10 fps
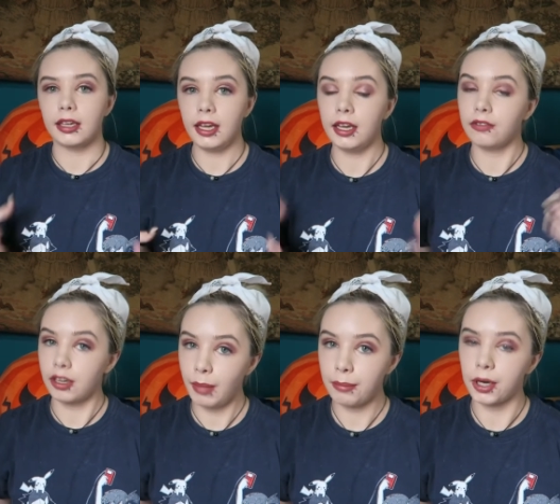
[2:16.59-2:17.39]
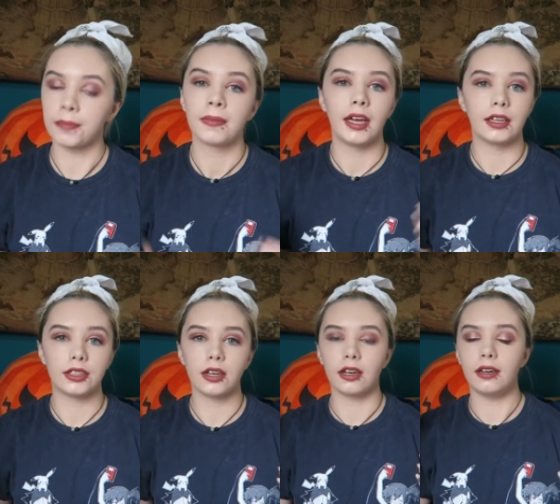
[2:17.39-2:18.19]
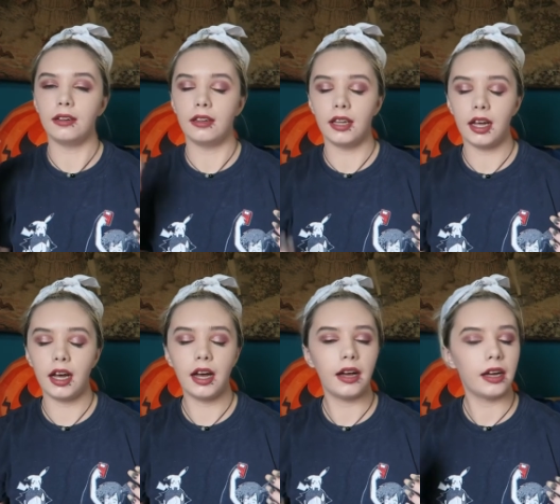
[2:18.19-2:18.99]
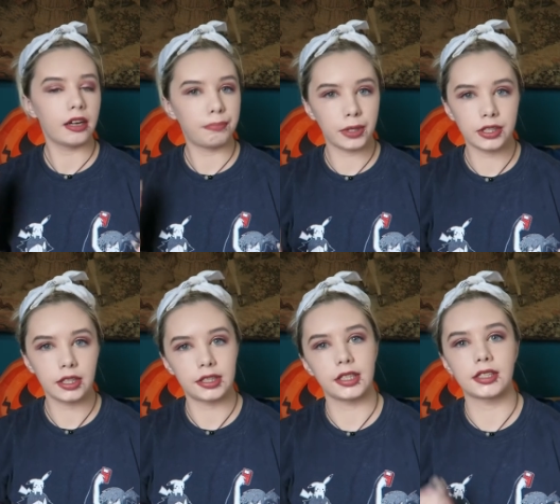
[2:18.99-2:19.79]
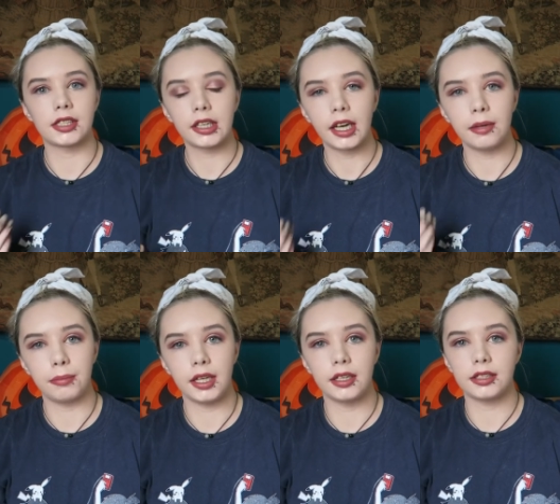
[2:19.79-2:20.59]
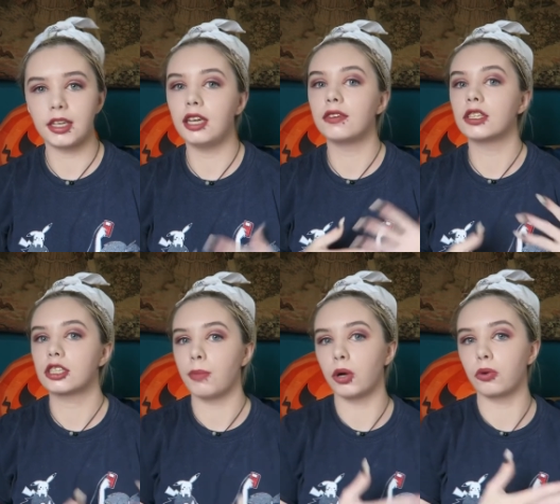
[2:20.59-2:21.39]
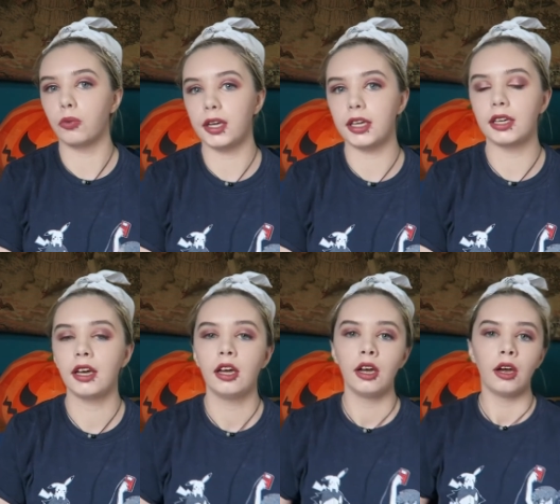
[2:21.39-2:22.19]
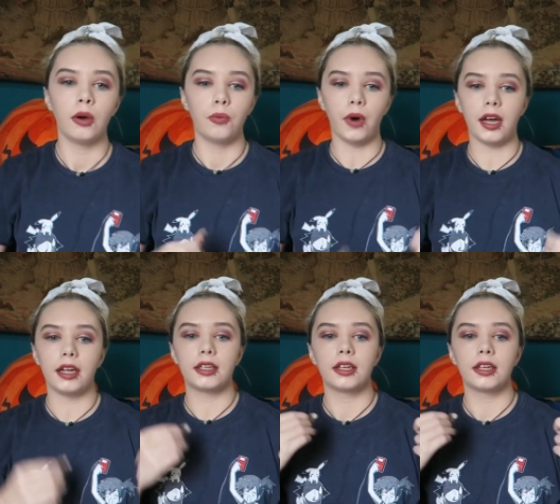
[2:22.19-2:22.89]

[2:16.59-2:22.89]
Again, remember, it took a lot of persistence to get me to even smoke weed. What